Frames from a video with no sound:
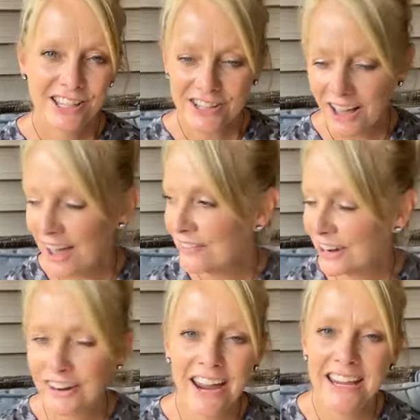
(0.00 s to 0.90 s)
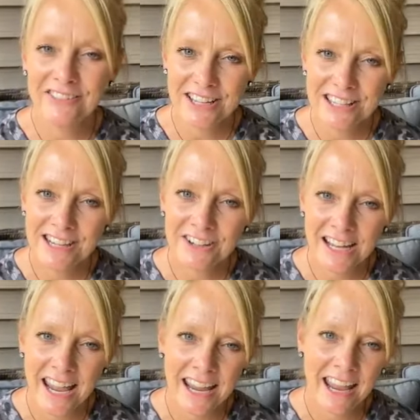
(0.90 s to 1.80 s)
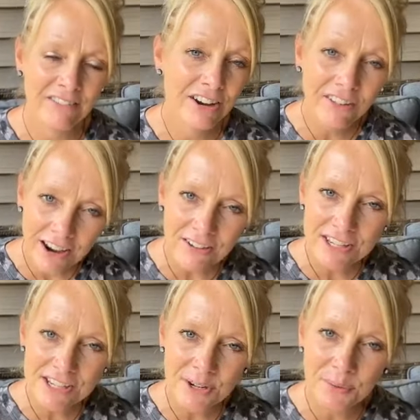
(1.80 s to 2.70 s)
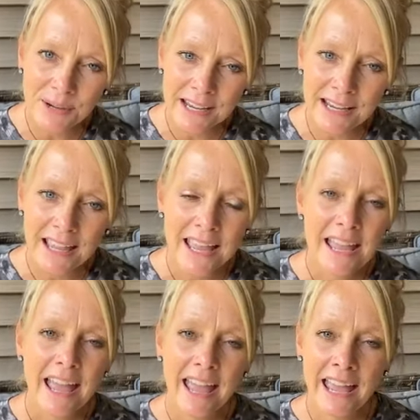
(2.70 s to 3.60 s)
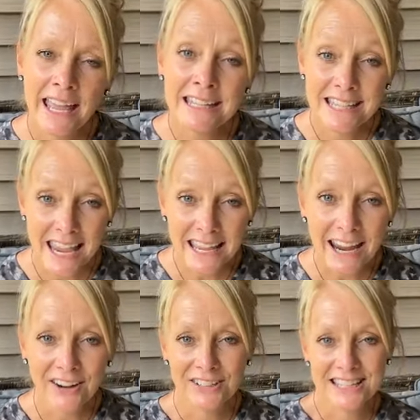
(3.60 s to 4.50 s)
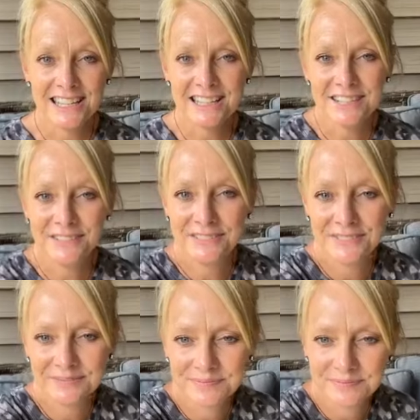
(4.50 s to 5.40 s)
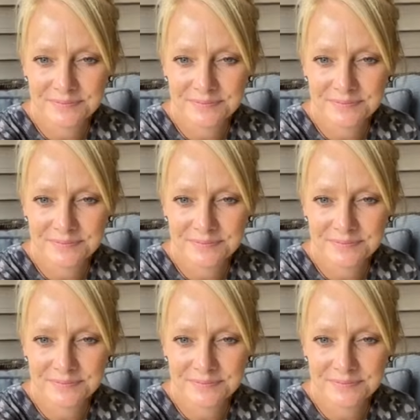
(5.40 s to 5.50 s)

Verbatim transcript: So, y'all have a great rest of your day. Have a great rest of your week and take care. I'll see you soon.